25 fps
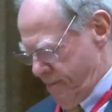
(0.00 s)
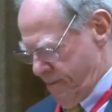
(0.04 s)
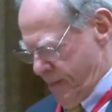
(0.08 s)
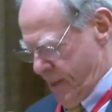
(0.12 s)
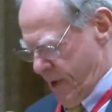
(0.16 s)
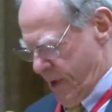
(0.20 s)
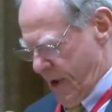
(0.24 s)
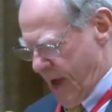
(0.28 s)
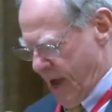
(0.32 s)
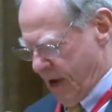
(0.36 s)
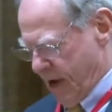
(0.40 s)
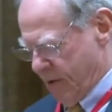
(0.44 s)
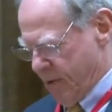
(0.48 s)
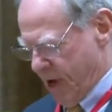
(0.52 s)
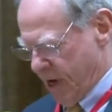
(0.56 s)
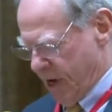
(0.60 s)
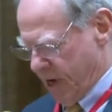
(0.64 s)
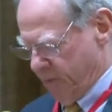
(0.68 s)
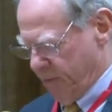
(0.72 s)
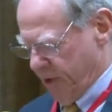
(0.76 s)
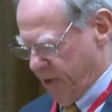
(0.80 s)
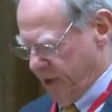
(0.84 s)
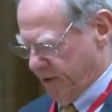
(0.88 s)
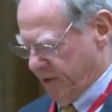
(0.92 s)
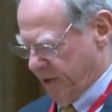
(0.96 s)
Like many
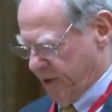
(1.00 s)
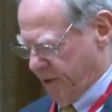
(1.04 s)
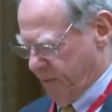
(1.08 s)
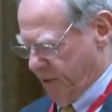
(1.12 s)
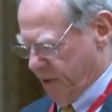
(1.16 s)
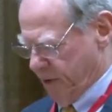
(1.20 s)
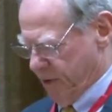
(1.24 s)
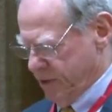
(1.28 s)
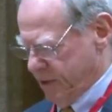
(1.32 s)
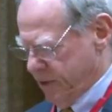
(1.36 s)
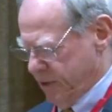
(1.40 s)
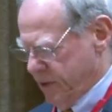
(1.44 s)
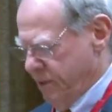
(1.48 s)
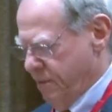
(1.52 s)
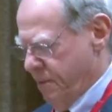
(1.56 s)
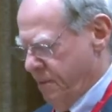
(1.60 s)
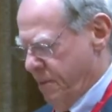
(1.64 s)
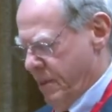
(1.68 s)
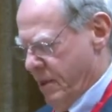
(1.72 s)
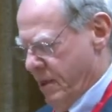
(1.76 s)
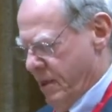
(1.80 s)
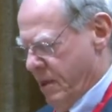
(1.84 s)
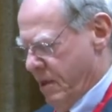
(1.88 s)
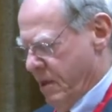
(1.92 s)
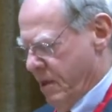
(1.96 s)
principles,
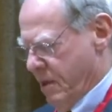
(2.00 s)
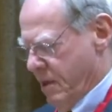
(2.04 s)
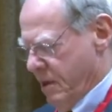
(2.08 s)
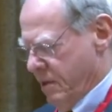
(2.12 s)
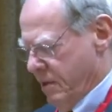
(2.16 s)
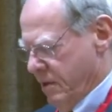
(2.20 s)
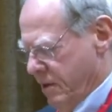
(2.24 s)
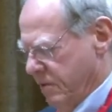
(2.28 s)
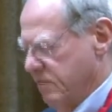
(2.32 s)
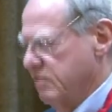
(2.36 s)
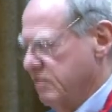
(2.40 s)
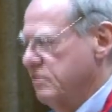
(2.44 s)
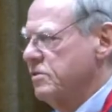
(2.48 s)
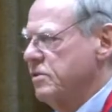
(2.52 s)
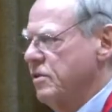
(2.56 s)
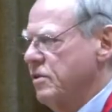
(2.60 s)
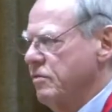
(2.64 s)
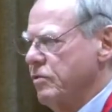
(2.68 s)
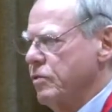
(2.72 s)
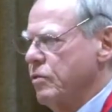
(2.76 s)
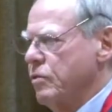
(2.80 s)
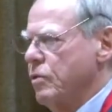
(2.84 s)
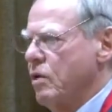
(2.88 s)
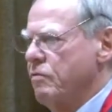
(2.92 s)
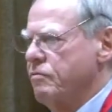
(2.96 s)
this is the
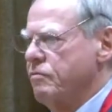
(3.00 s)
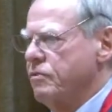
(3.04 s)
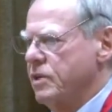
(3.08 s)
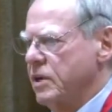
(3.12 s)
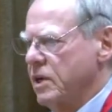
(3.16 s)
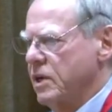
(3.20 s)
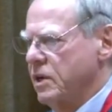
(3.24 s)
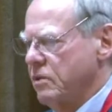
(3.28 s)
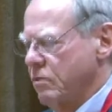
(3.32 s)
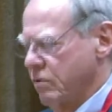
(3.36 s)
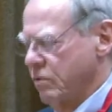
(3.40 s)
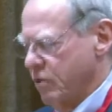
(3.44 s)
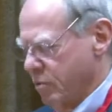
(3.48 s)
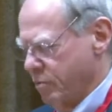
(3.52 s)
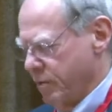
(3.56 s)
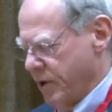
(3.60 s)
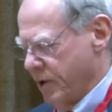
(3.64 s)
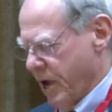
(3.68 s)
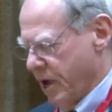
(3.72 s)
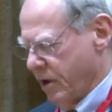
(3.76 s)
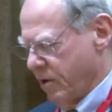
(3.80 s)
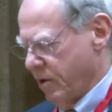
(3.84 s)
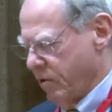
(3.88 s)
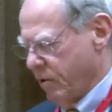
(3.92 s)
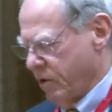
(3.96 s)
view of the
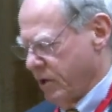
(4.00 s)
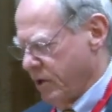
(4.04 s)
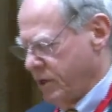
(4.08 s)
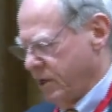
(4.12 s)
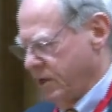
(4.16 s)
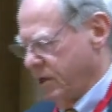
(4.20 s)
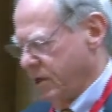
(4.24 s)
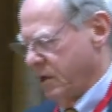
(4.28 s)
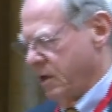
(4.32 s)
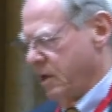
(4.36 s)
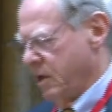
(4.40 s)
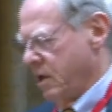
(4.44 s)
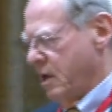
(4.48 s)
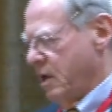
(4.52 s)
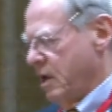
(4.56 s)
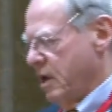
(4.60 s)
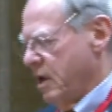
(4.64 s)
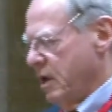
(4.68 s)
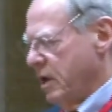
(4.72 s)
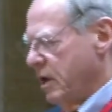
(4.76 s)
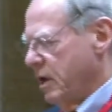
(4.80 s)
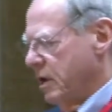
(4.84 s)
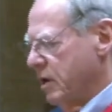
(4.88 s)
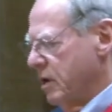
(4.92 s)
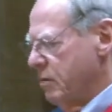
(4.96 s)
European Court,
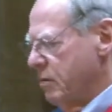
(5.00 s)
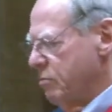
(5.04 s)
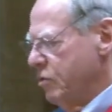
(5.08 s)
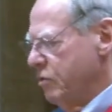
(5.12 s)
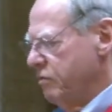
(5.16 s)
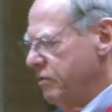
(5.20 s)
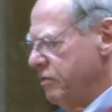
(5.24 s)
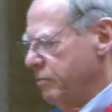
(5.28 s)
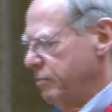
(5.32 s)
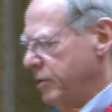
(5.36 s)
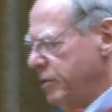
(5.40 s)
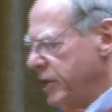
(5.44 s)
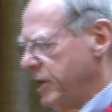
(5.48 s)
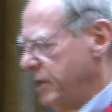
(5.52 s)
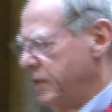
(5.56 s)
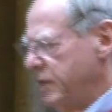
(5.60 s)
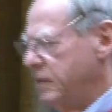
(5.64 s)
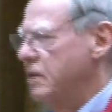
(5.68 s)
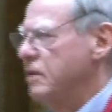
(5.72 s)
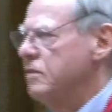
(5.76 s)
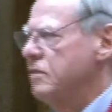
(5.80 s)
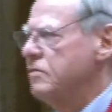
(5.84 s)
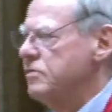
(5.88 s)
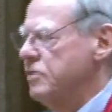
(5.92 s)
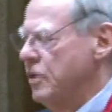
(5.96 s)

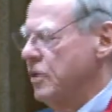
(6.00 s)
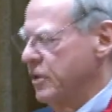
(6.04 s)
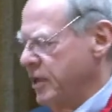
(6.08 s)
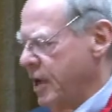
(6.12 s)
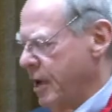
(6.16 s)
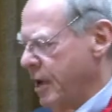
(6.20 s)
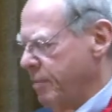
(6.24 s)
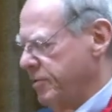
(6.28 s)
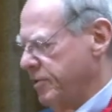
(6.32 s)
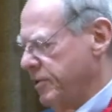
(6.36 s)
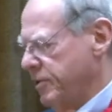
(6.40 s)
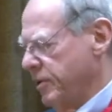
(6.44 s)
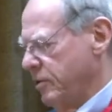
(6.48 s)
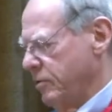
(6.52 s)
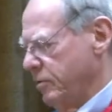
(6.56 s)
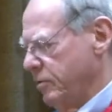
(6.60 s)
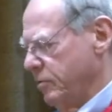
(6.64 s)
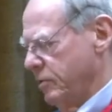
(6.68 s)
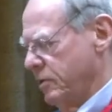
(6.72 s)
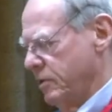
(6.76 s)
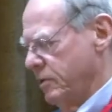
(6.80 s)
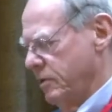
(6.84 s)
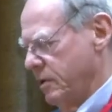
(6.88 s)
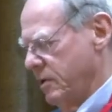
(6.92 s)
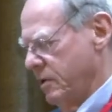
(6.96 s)
irremovability is not
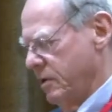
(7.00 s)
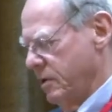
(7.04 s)
absolute.